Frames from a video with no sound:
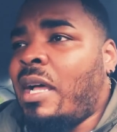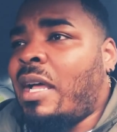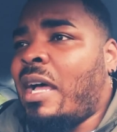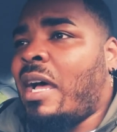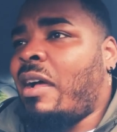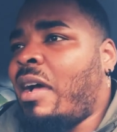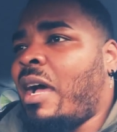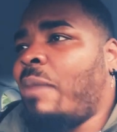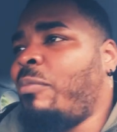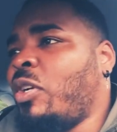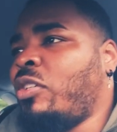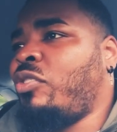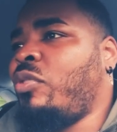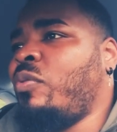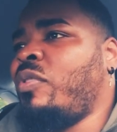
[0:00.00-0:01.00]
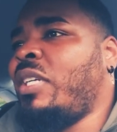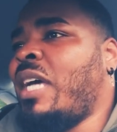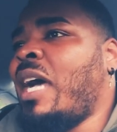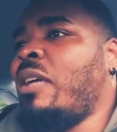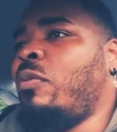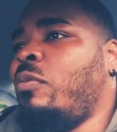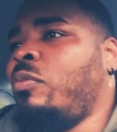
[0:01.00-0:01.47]
I'm going to choose the
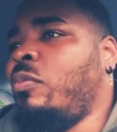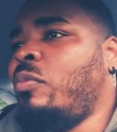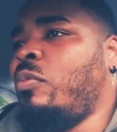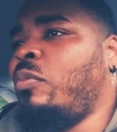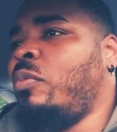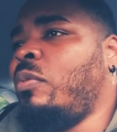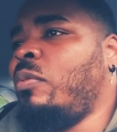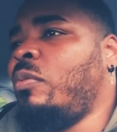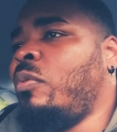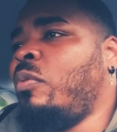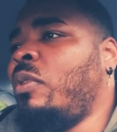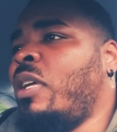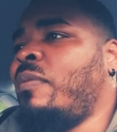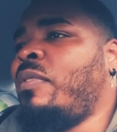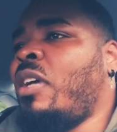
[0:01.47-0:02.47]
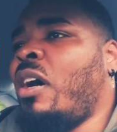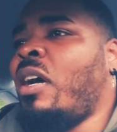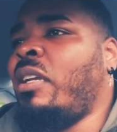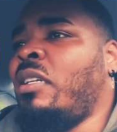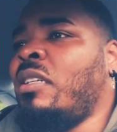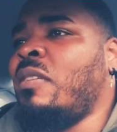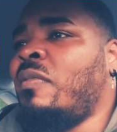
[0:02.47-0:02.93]
guy who loves God
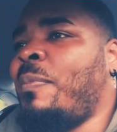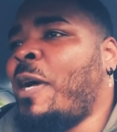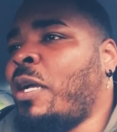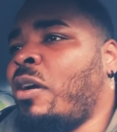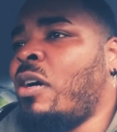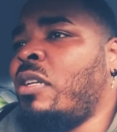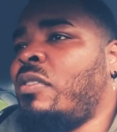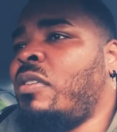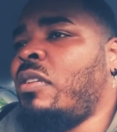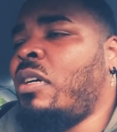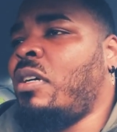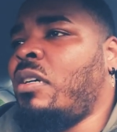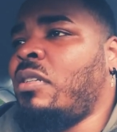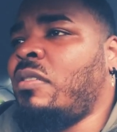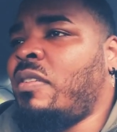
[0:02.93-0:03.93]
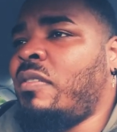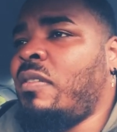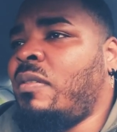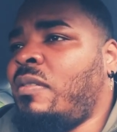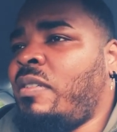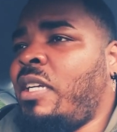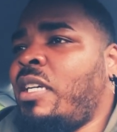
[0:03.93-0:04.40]
and lives by God's
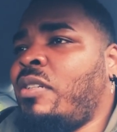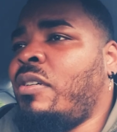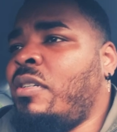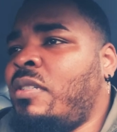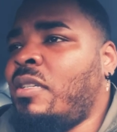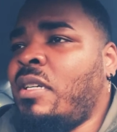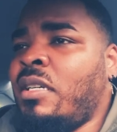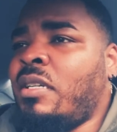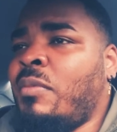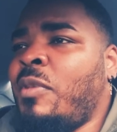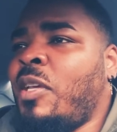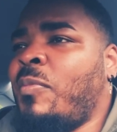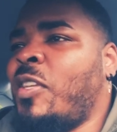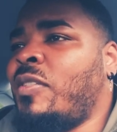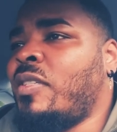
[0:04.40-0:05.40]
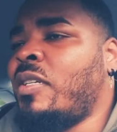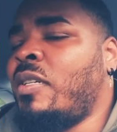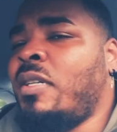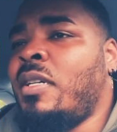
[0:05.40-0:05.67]
standards and commandments.